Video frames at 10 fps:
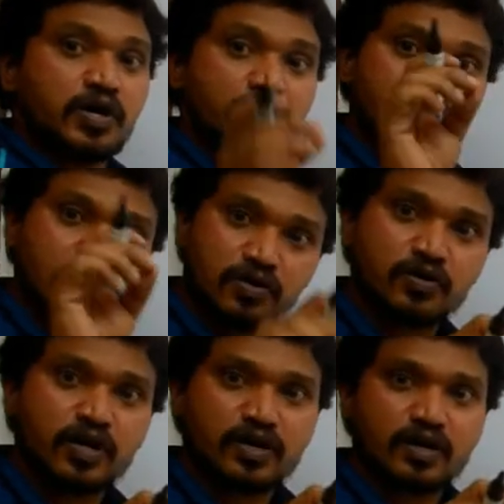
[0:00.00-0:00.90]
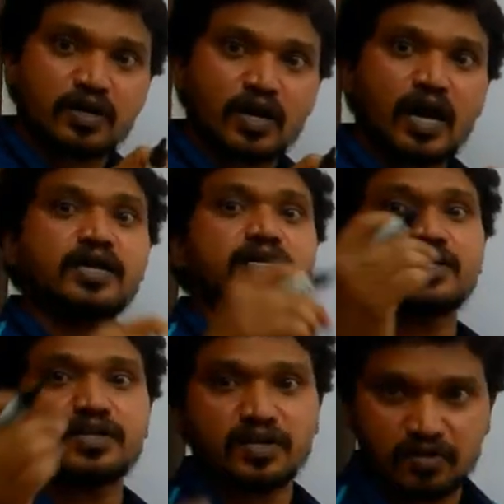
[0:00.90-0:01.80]
regular and
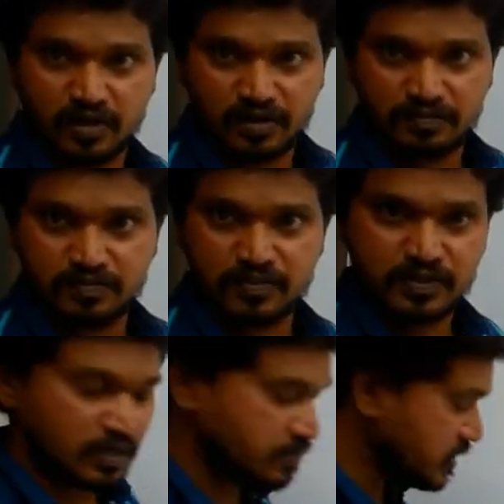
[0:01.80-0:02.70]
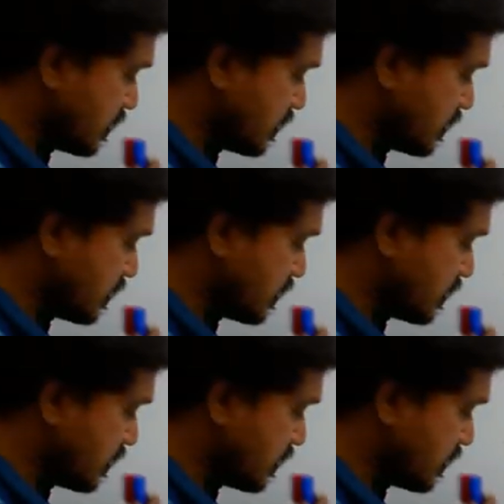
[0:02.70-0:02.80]
irregular. That means